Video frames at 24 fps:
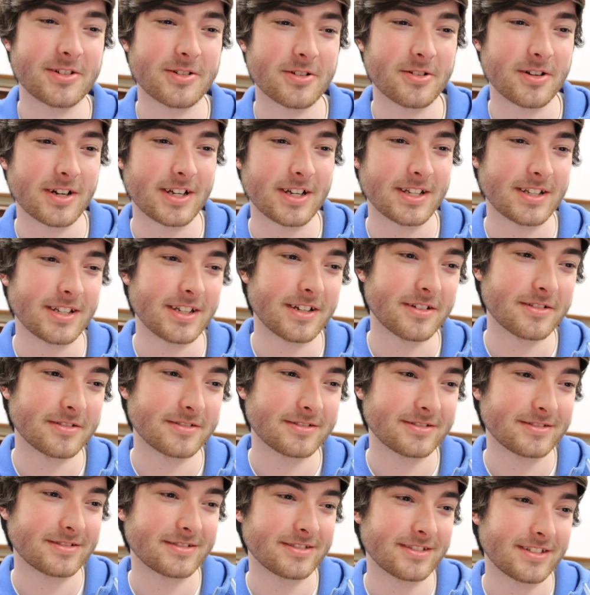grind out
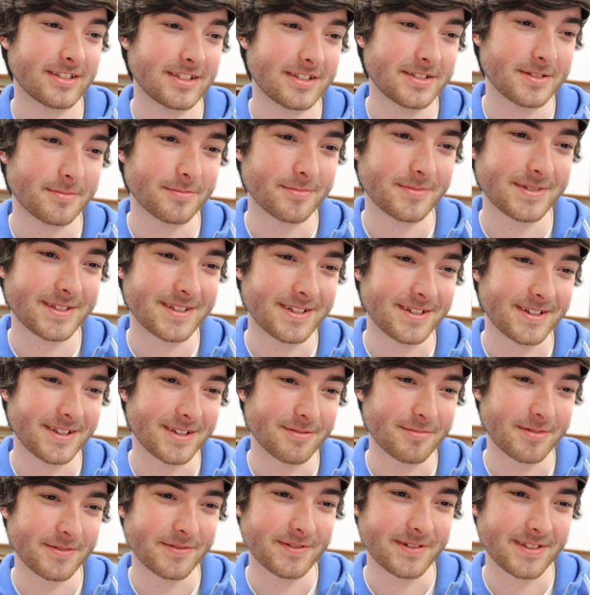some
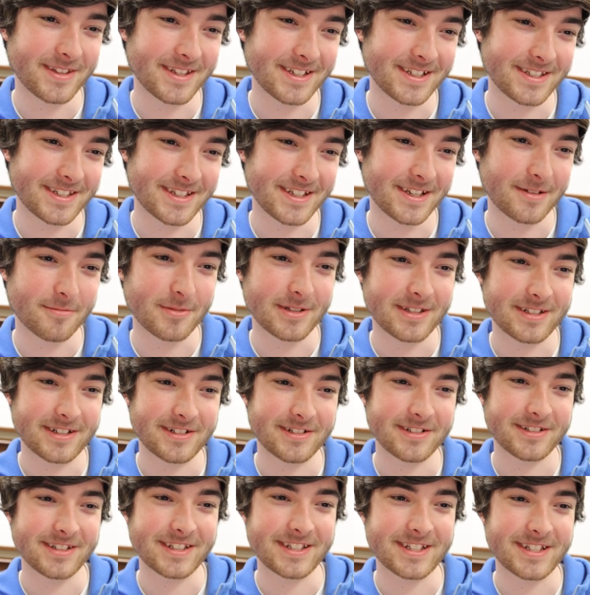studying before the exam. It's
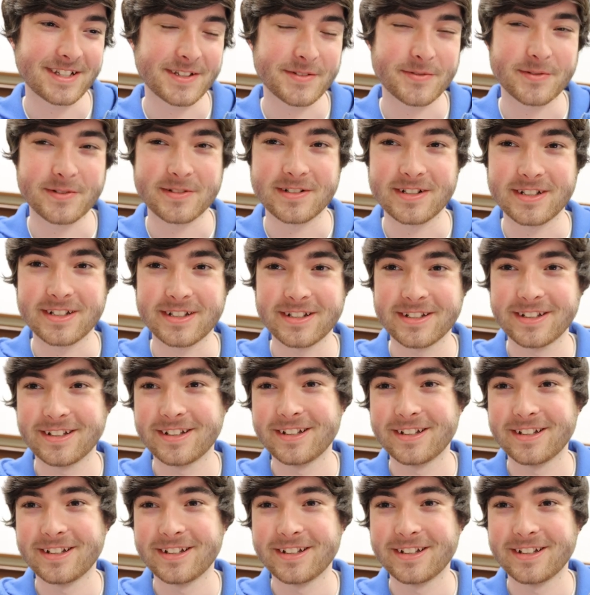currently 6:40.